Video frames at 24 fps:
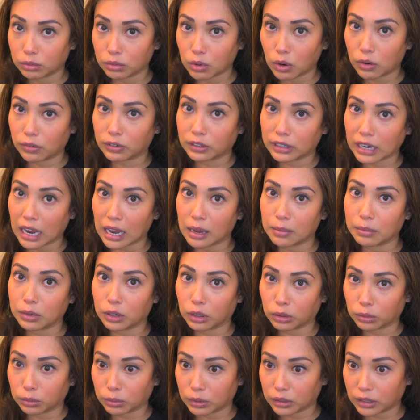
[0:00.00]
over time
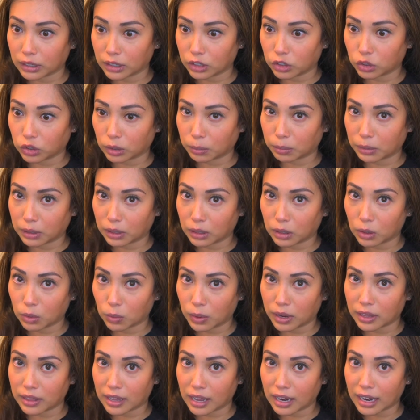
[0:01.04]
you're really stripping
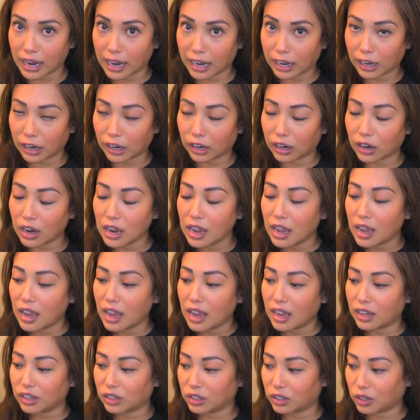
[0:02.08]
away that hair.
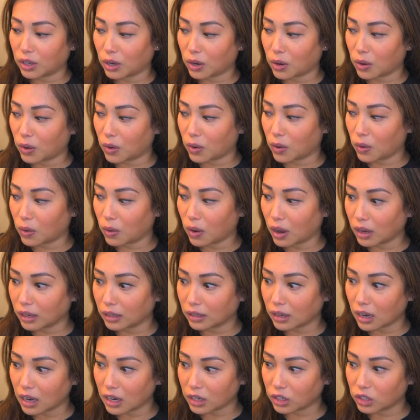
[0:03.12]
And so,
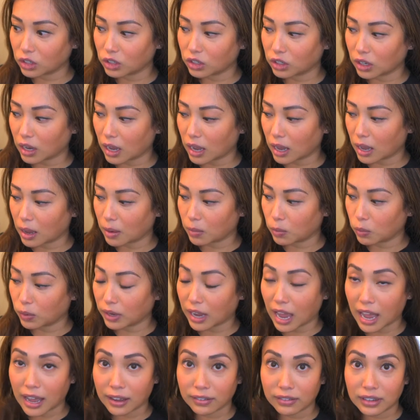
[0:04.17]
gosh, we
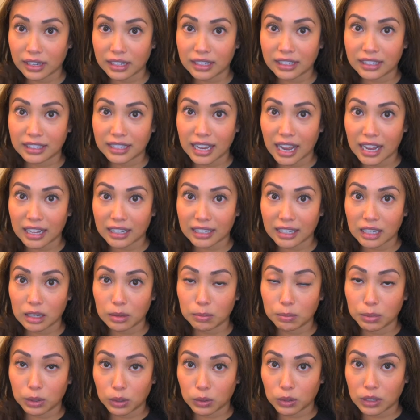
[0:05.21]
have a Sally
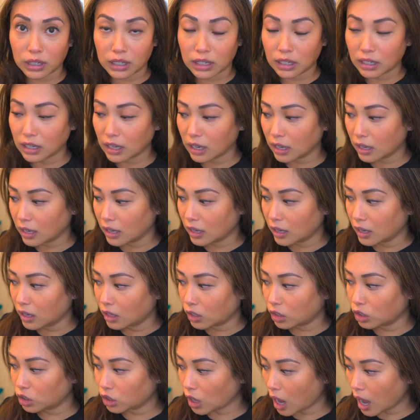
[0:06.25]
Beauty
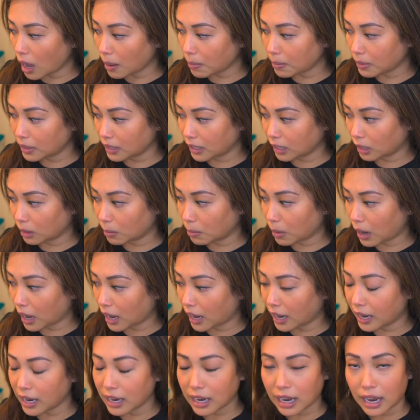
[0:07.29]
shop
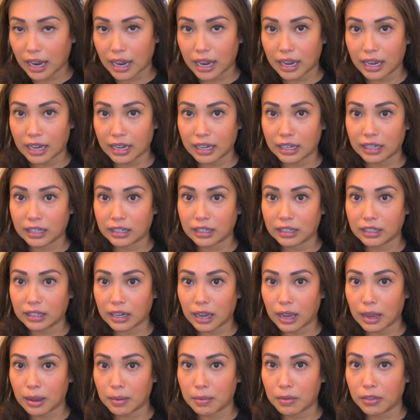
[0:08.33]
nearby, and
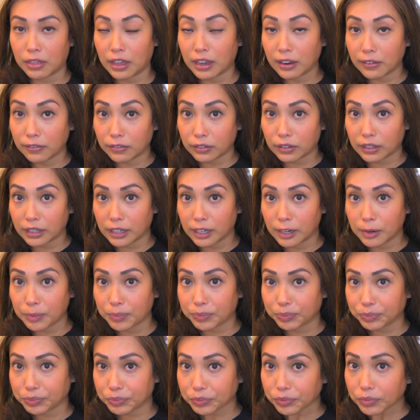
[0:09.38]

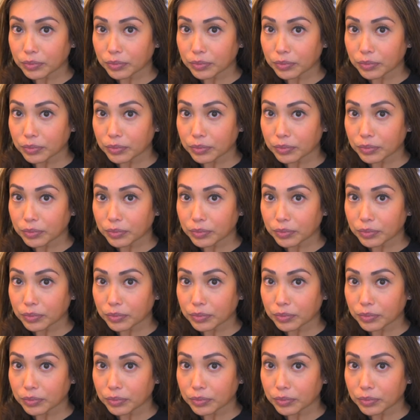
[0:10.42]
thankfully